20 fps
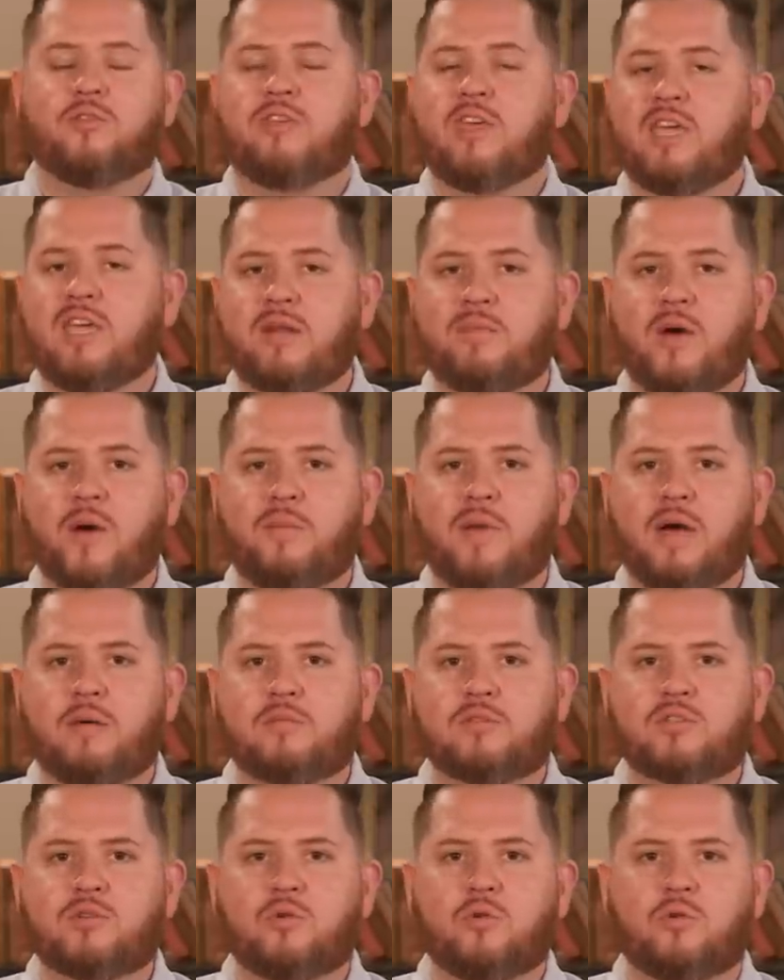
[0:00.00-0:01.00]
If you're thinking about
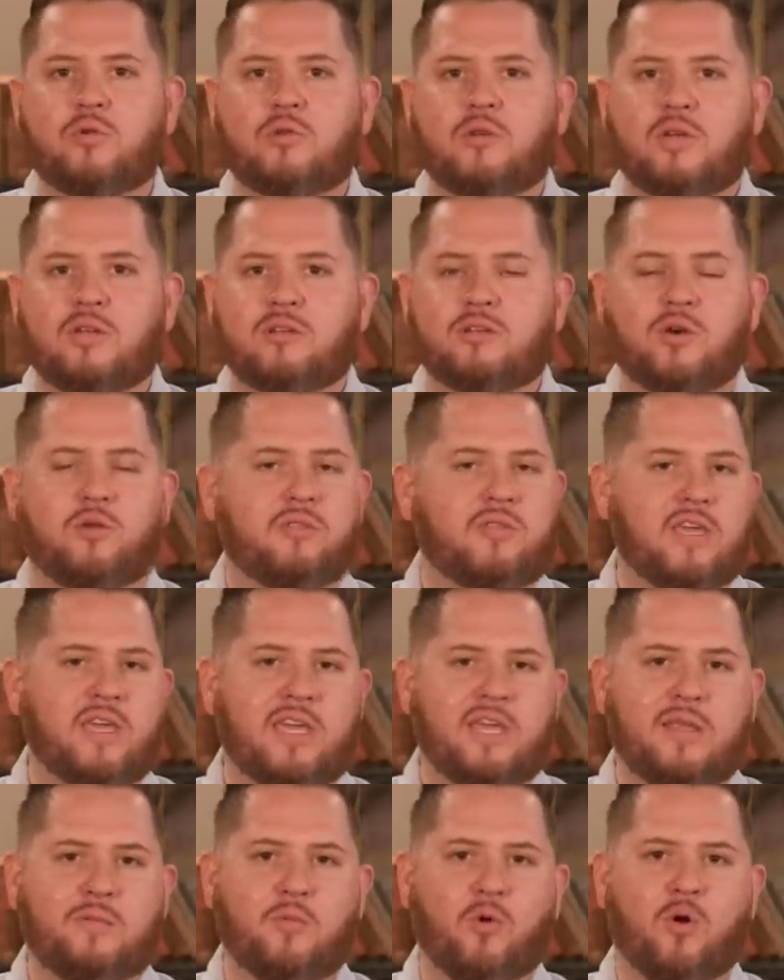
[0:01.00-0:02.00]
Bible school, don't
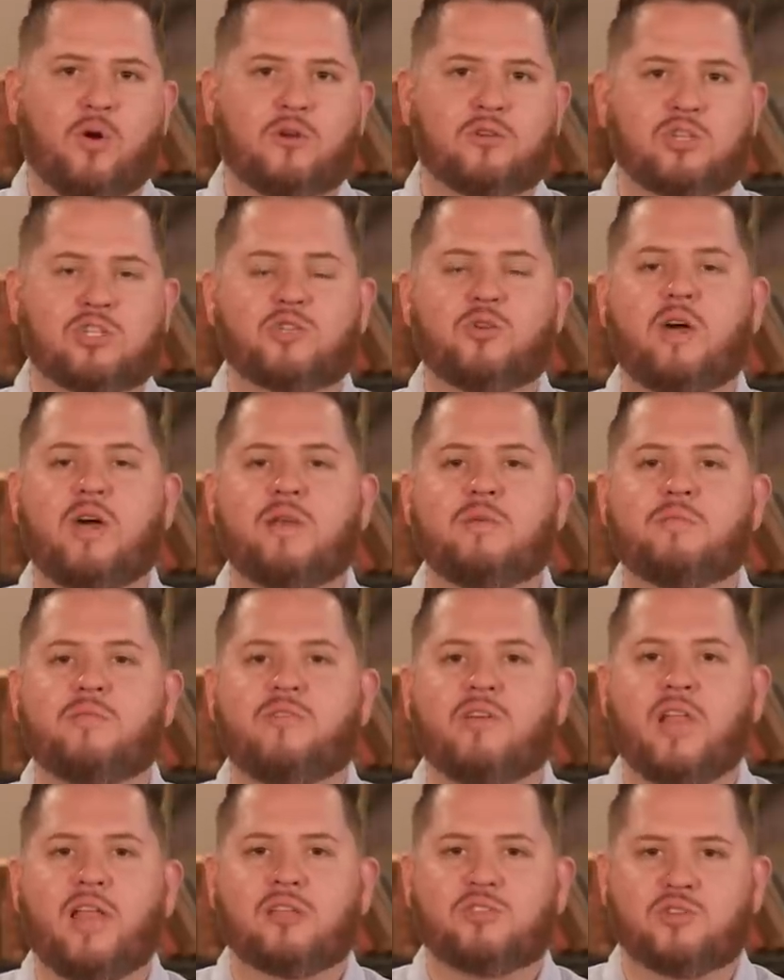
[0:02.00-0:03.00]
think anymore. Just go ahead and
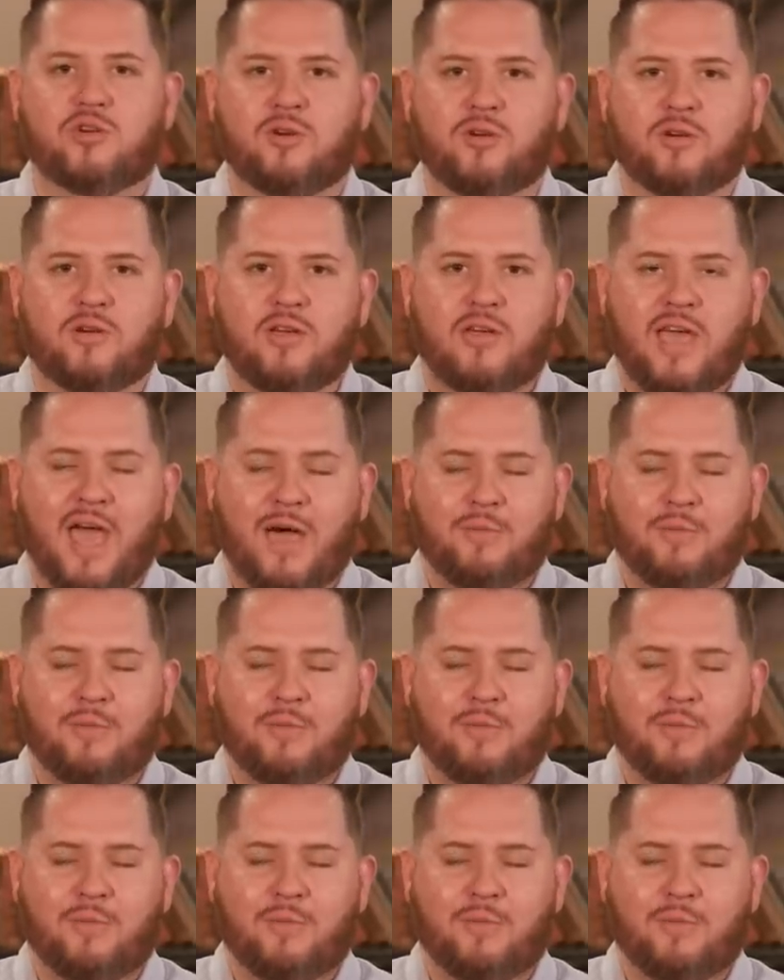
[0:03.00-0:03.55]
fill out your